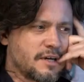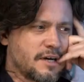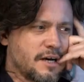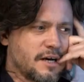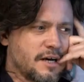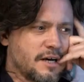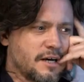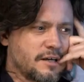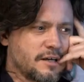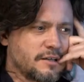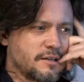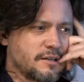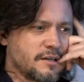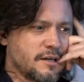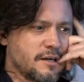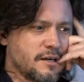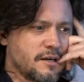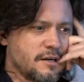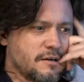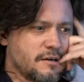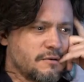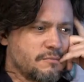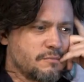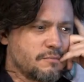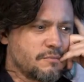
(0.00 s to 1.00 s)
I had
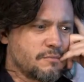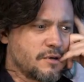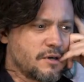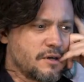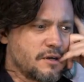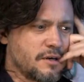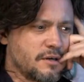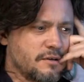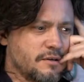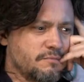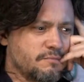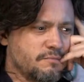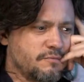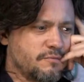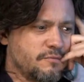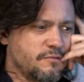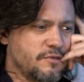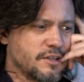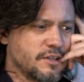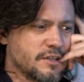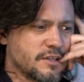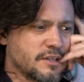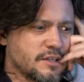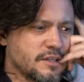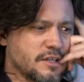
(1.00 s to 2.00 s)
a
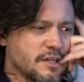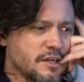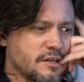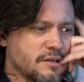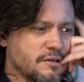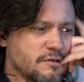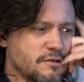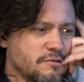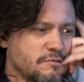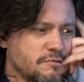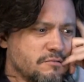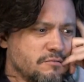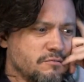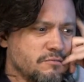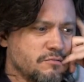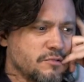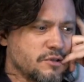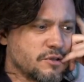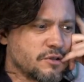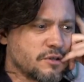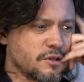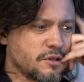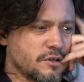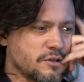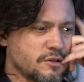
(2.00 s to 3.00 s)
visiting
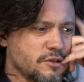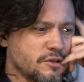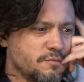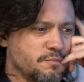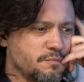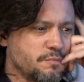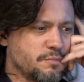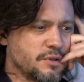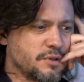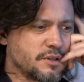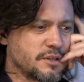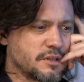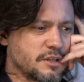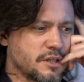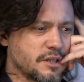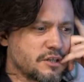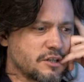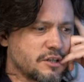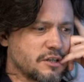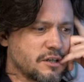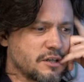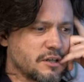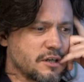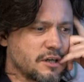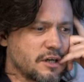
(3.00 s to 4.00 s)
research
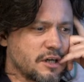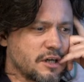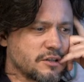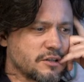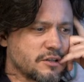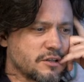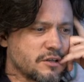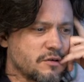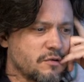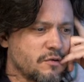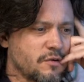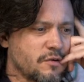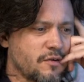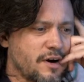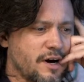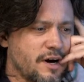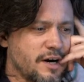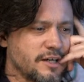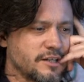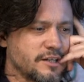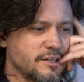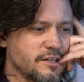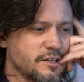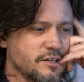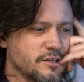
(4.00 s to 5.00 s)
position at the London School of
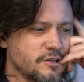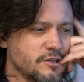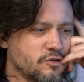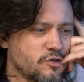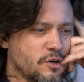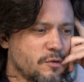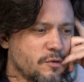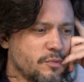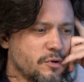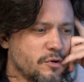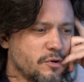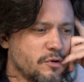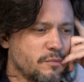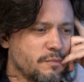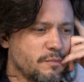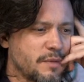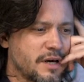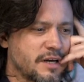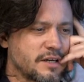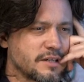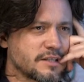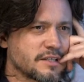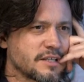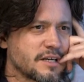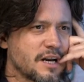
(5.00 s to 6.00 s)
Hygiene and Tropical
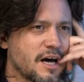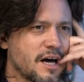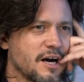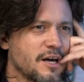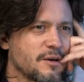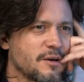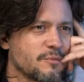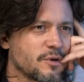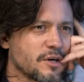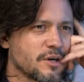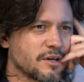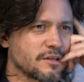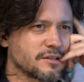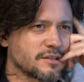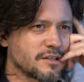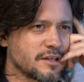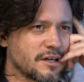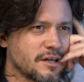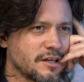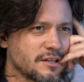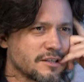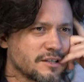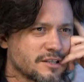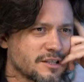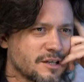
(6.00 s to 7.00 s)
Medicine, I am going to
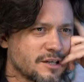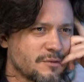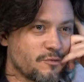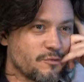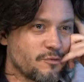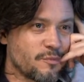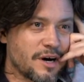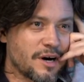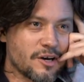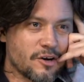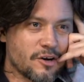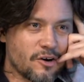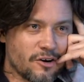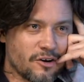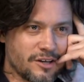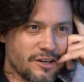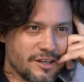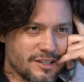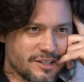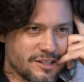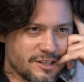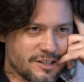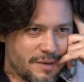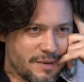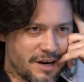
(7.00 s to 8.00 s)
ask some of my
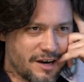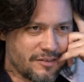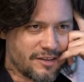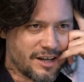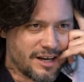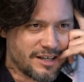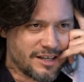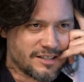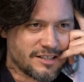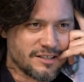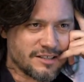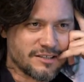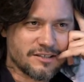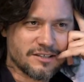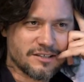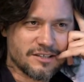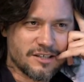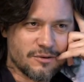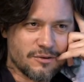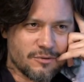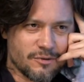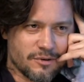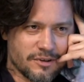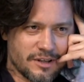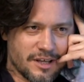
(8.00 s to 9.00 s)
colleagues about that and
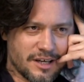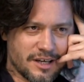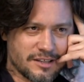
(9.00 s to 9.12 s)
see what their